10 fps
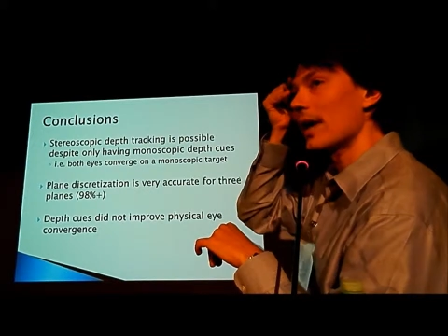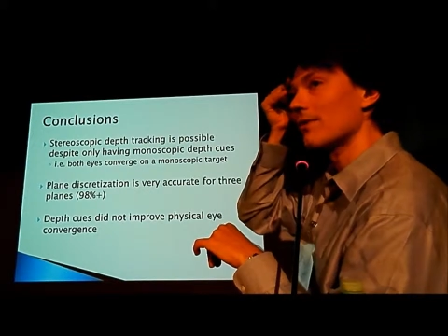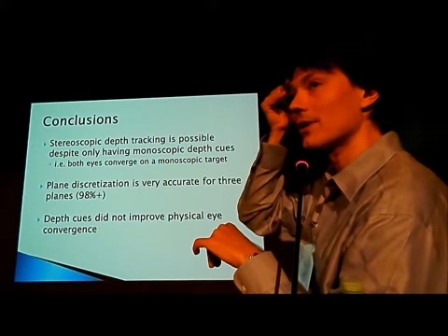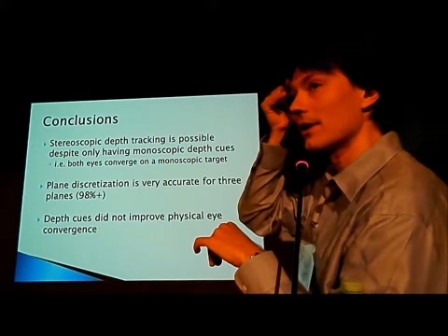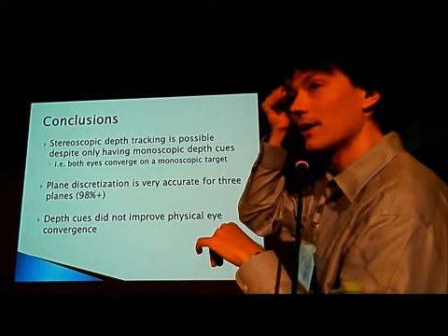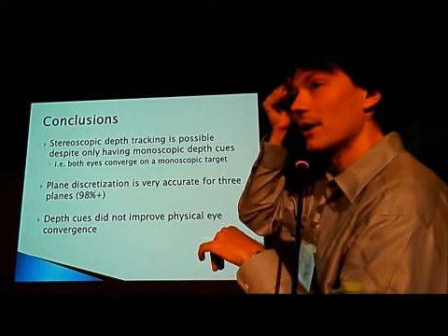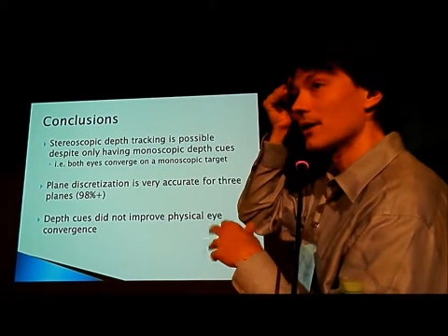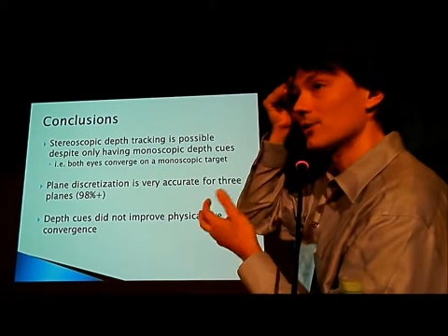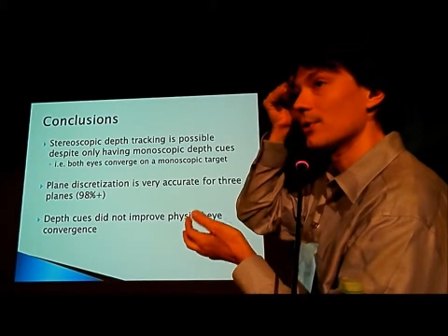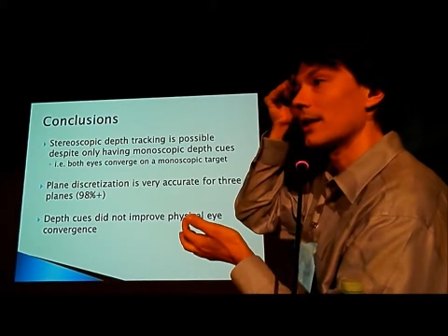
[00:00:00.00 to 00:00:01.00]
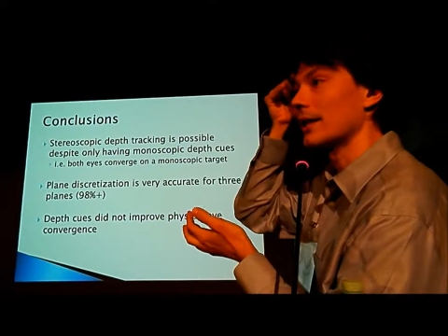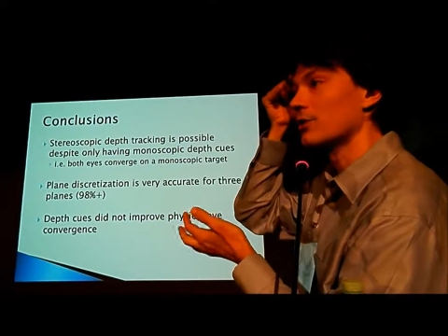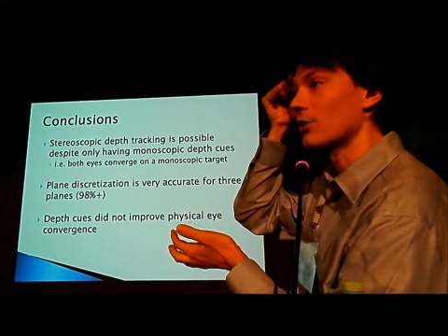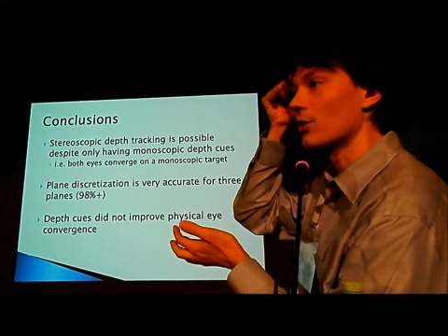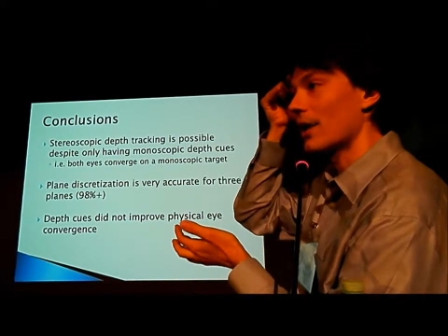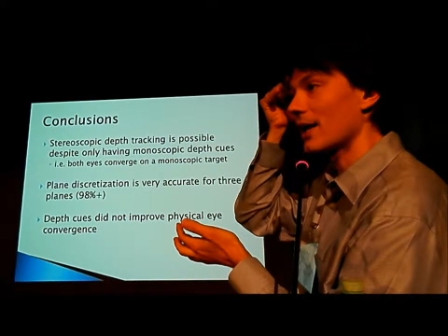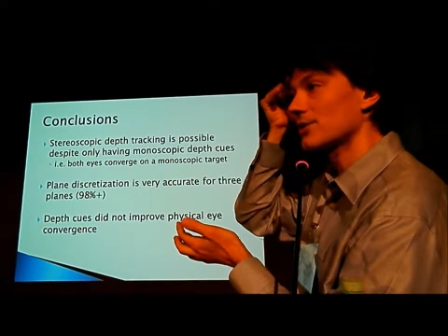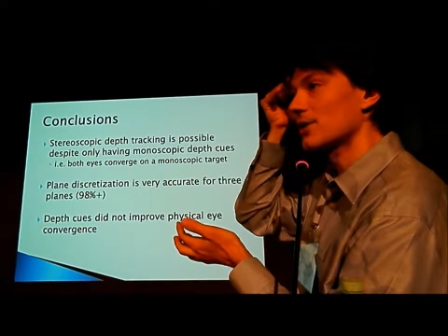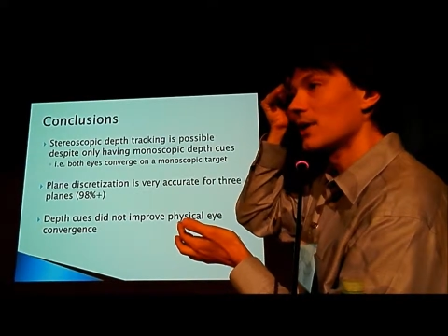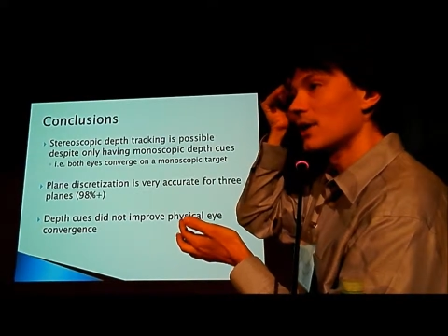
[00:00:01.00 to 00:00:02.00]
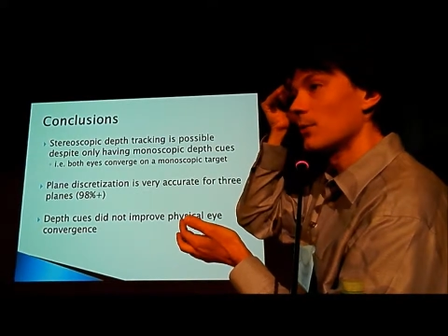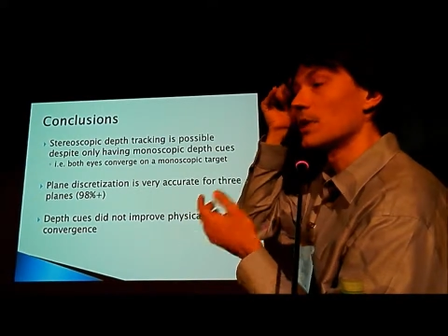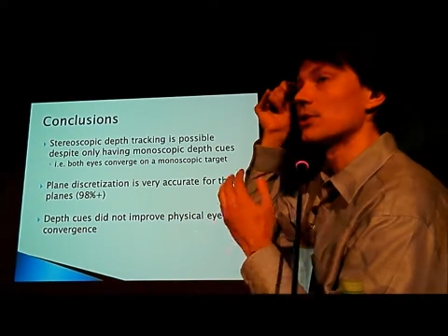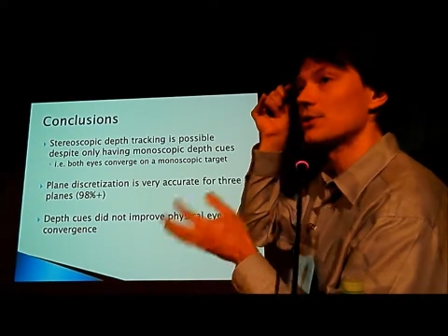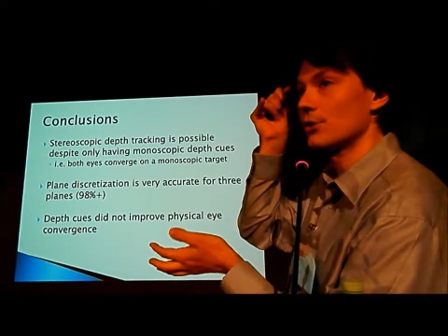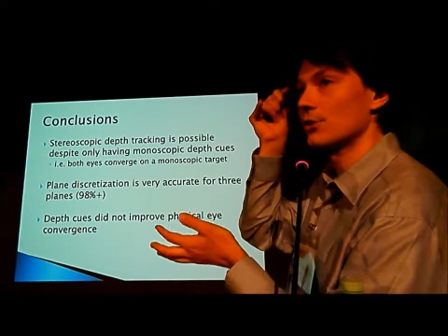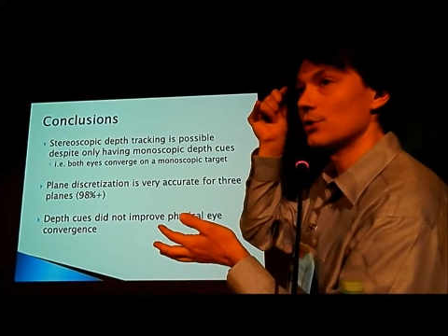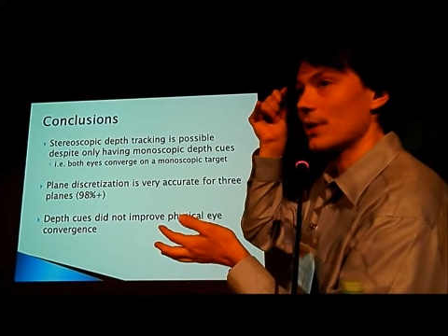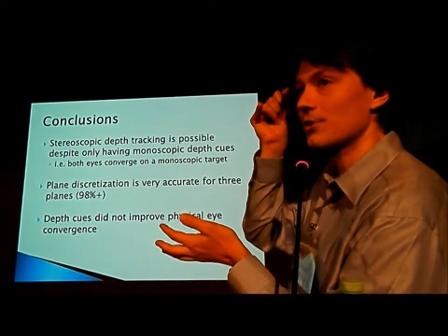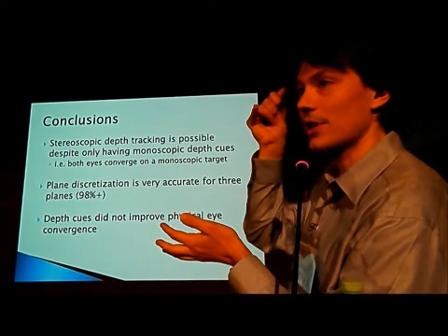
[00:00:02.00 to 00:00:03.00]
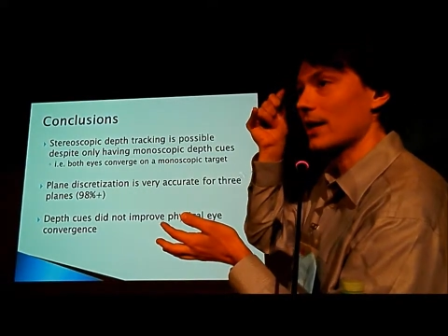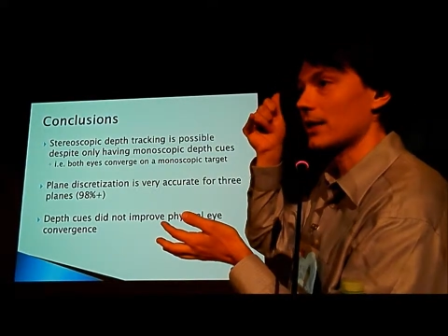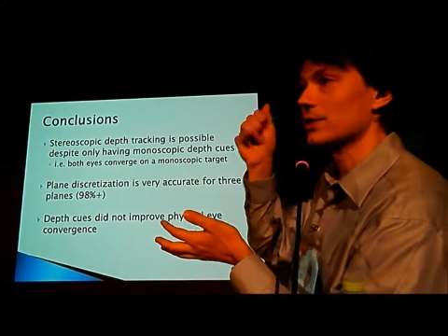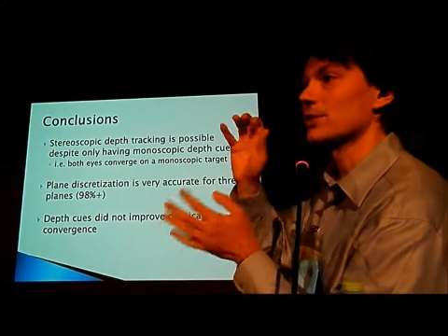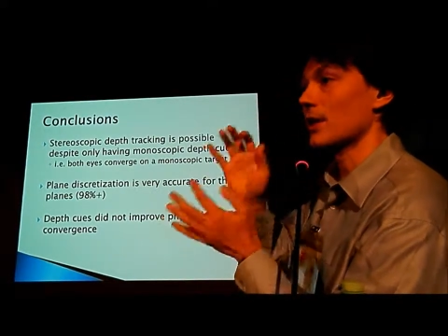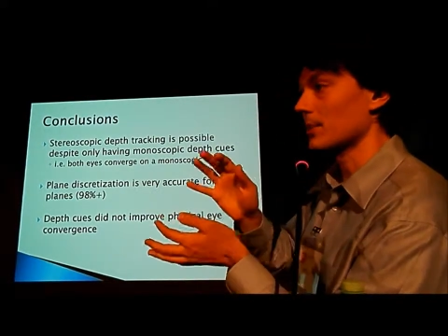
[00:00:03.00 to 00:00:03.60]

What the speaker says: having a display like Google Glass, we can still do depth tracking to some